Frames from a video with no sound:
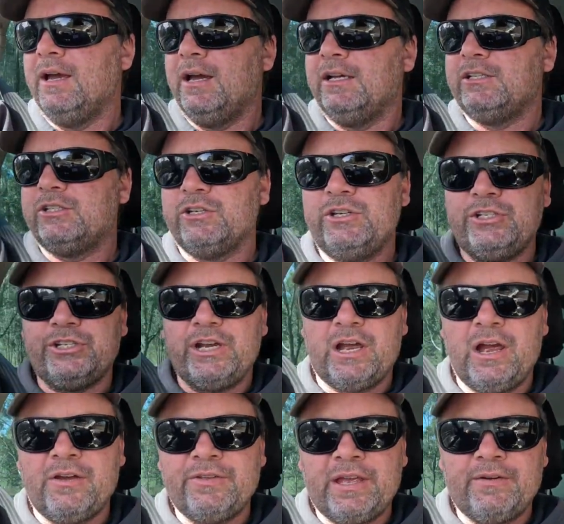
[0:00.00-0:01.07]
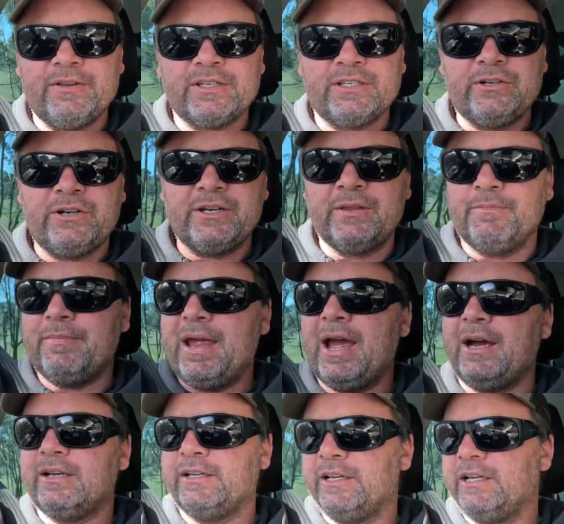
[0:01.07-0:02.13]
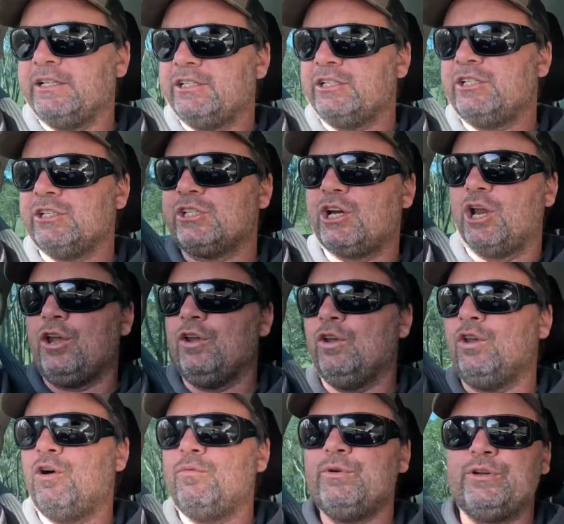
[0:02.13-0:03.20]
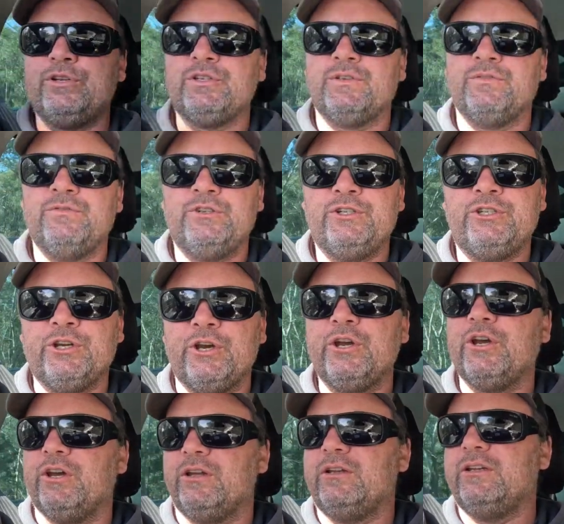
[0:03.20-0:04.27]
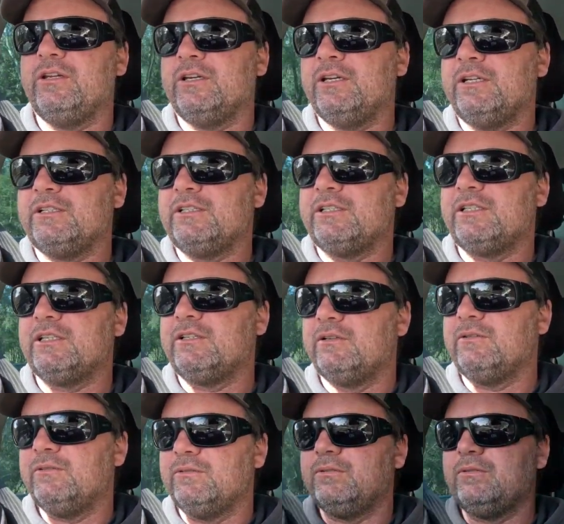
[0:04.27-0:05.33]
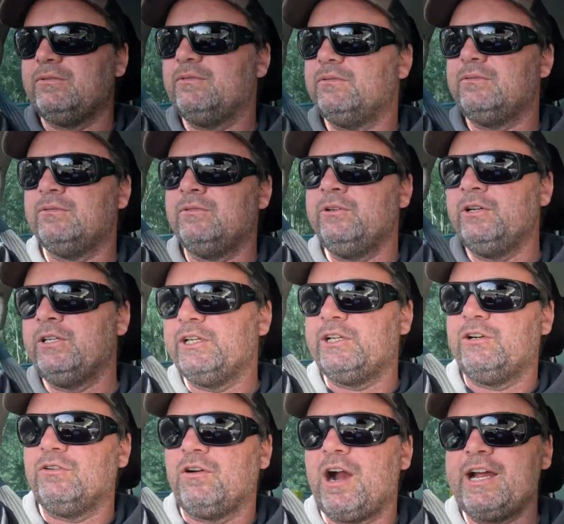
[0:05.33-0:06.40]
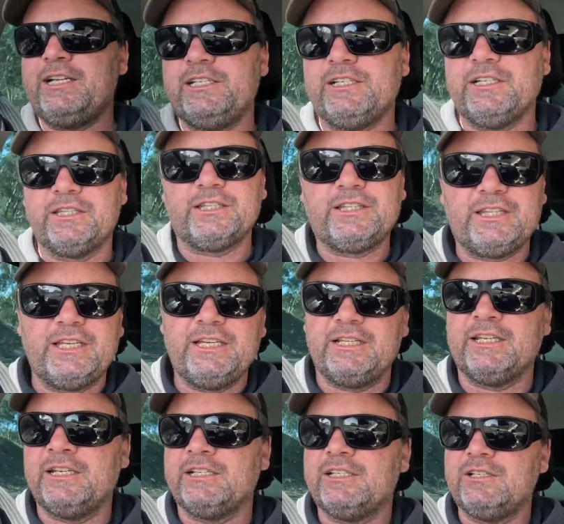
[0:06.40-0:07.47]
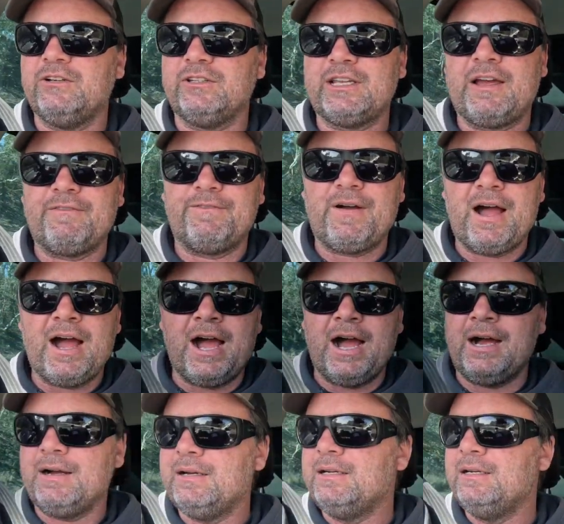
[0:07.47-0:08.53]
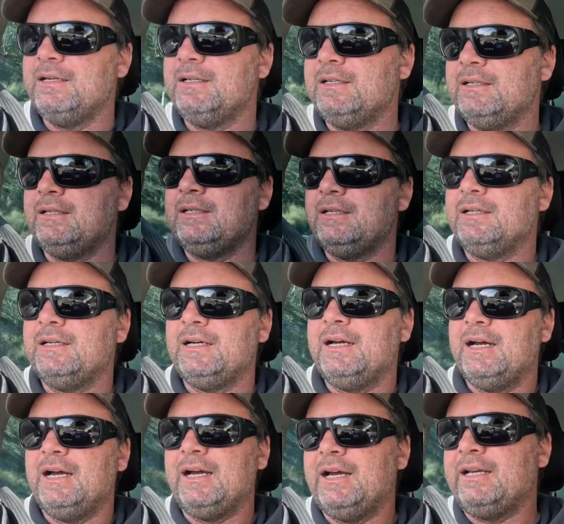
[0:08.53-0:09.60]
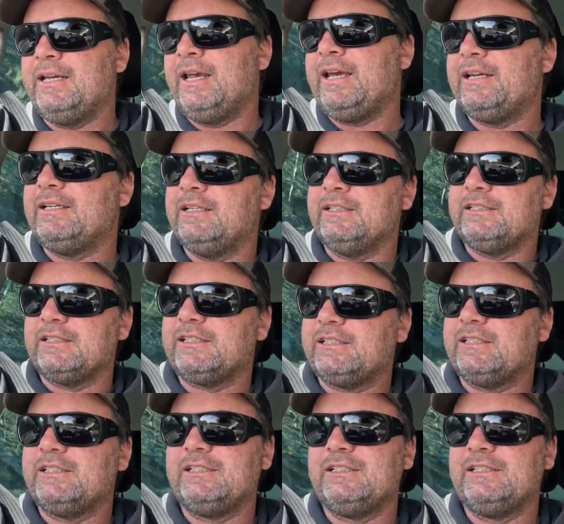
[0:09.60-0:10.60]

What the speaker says: as soon as you go over the other side of the mountain it's just kilometres of dirt. It's really crazy to think that it's not that far, but yet it's